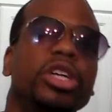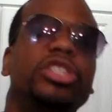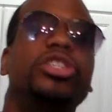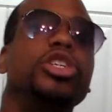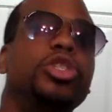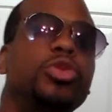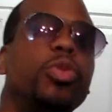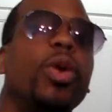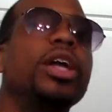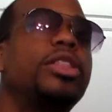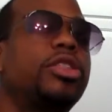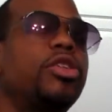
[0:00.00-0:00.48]

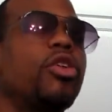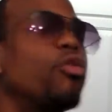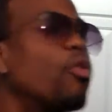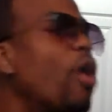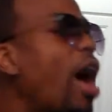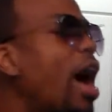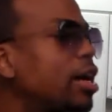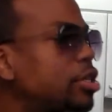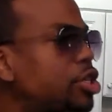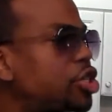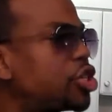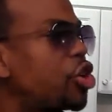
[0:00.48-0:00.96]
which is what The
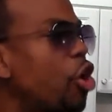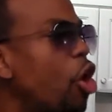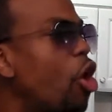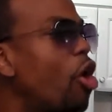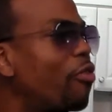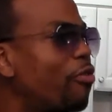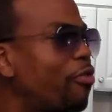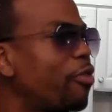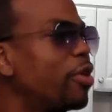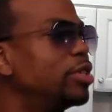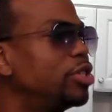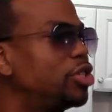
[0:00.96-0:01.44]
Rock's
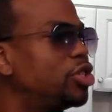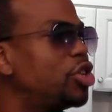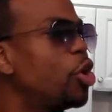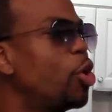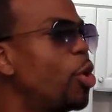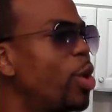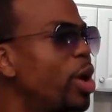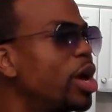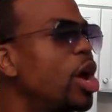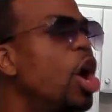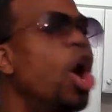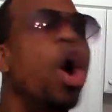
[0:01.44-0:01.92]
girlfriend's
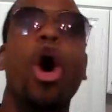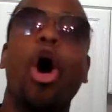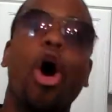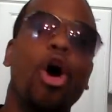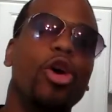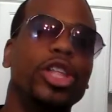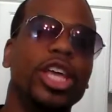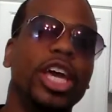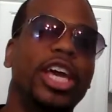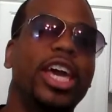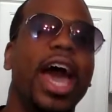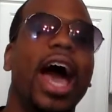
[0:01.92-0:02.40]
doing
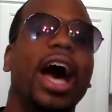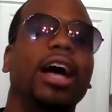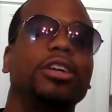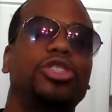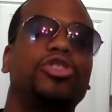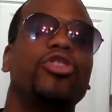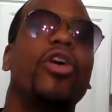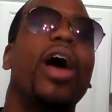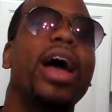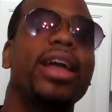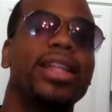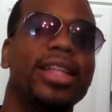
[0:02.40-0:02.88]
on the
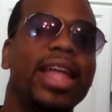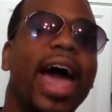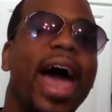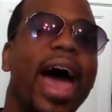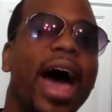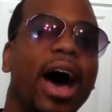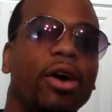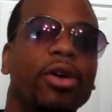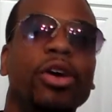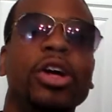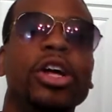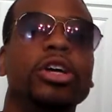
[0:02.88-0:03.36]
couch right
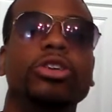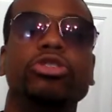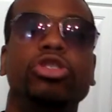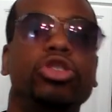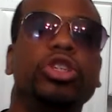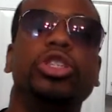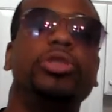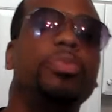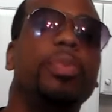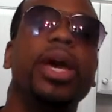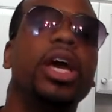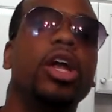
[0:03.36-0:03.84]
now.
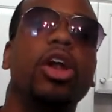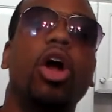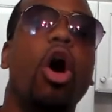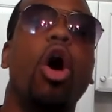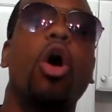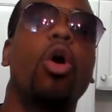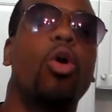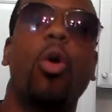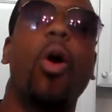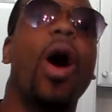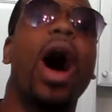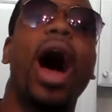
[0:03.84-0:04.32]
She's being
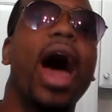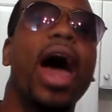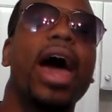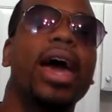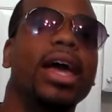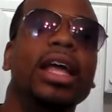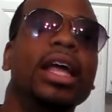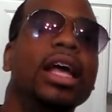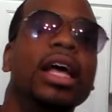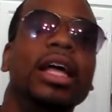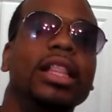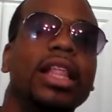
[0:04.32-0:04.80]
all
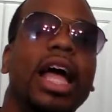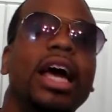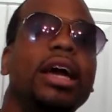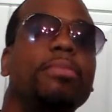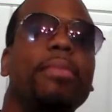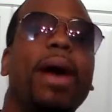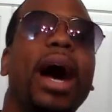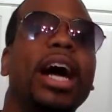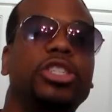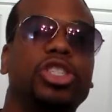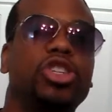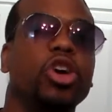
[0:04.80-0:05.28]
quiet
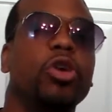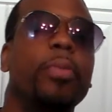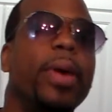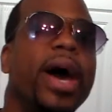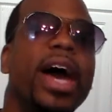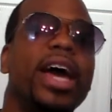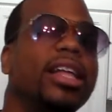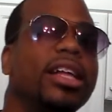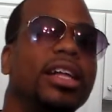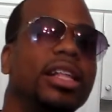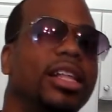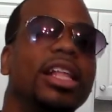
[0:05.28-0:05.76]
like Macho
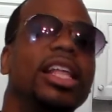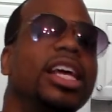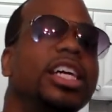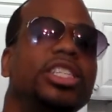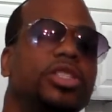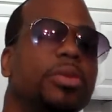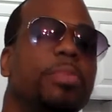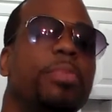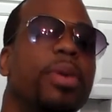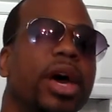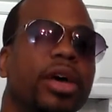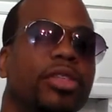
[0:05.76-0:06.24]
Man and
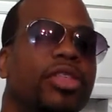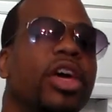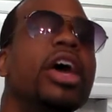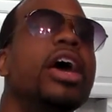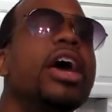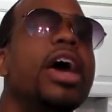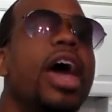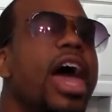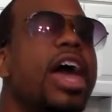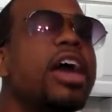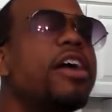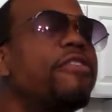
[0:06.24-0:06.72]
Elizabeth.
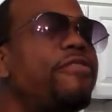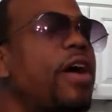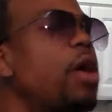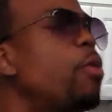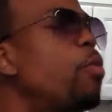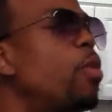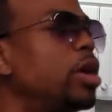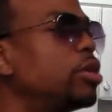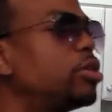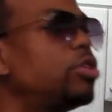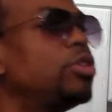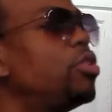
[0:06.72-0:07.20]
Hey, if
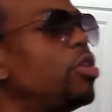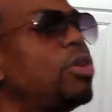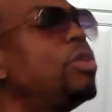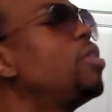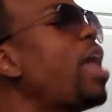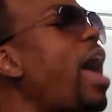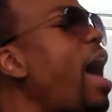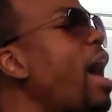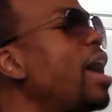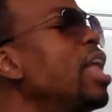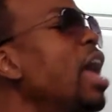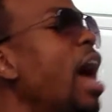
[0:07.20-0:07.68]
I wanted to
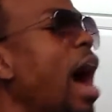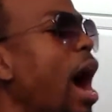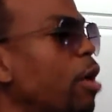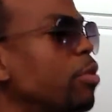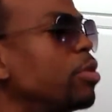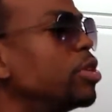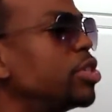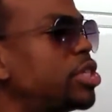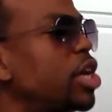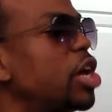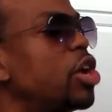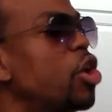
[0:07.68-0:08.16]
do that,
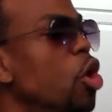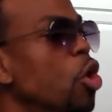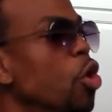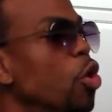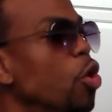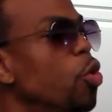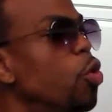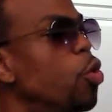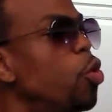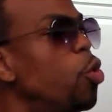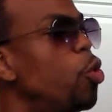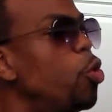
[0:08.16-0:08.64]
I would have said,
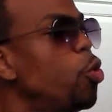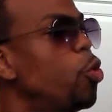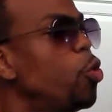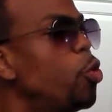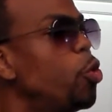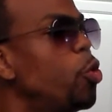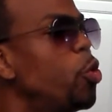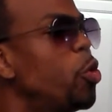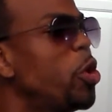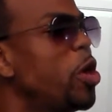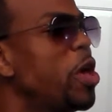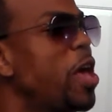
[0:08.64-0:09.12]

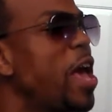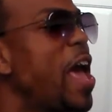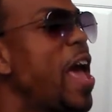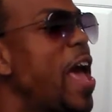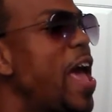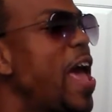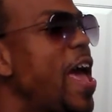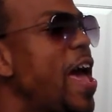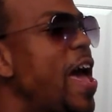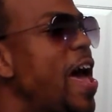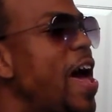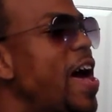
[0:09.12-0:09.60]
ooh,
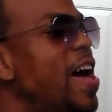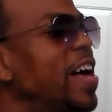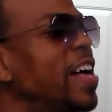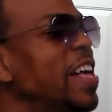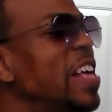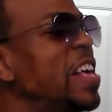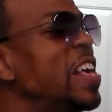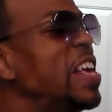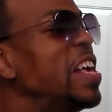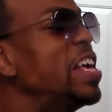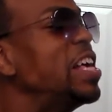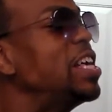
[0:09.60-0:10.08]

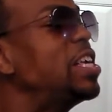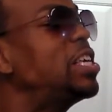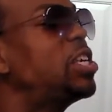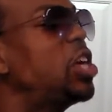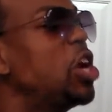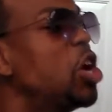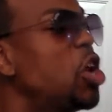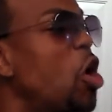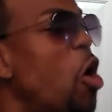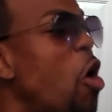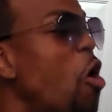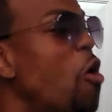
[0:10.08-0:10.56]
yeah,
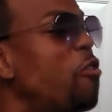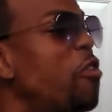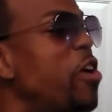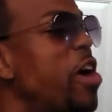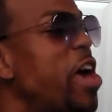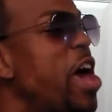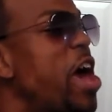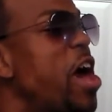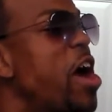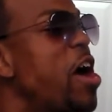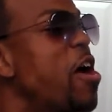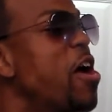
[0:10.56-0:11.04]
get
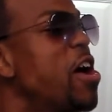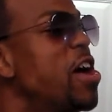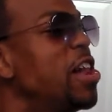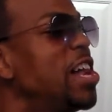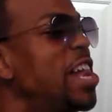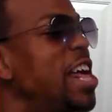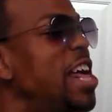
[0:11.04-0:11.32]
over here,